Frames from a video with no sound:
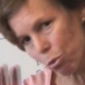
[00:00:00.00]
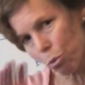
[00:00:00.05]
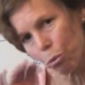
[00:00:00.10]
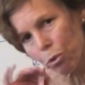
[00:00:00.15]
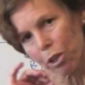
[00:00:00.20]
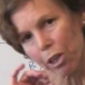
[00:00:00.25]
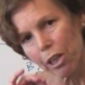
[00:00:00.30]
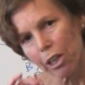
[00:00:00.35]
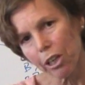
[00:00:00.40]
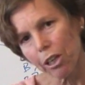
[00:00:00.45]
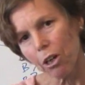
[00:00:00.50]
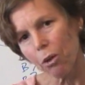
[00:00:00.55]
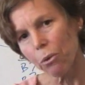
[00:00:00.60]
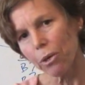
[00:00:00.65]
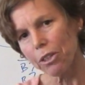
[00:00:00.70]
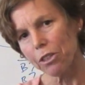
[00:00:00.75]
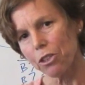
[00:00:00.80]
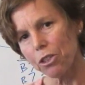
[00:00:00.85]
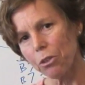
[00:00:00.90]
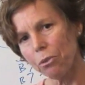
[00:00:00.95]
what we're going to go
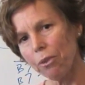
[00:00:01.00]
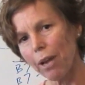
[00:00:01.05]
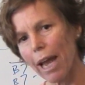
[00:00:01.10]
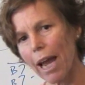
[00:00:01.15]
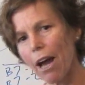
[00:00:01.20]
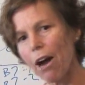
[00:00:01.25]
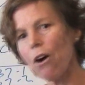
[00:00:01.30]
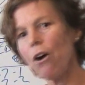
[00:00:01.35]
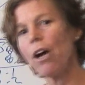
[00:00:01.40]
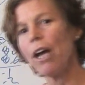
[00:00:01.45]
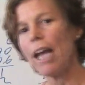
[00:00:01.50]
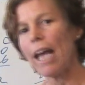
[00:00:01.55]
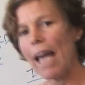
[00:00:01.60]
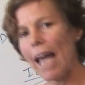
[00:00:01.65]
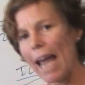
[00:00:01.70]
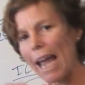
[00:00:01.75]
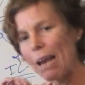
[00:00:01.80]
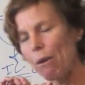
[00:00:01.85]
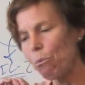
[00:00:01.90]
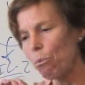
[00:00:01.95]
into now.
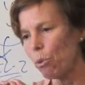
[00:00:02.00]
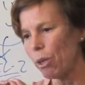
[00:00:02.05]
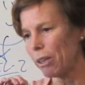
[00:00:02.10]
And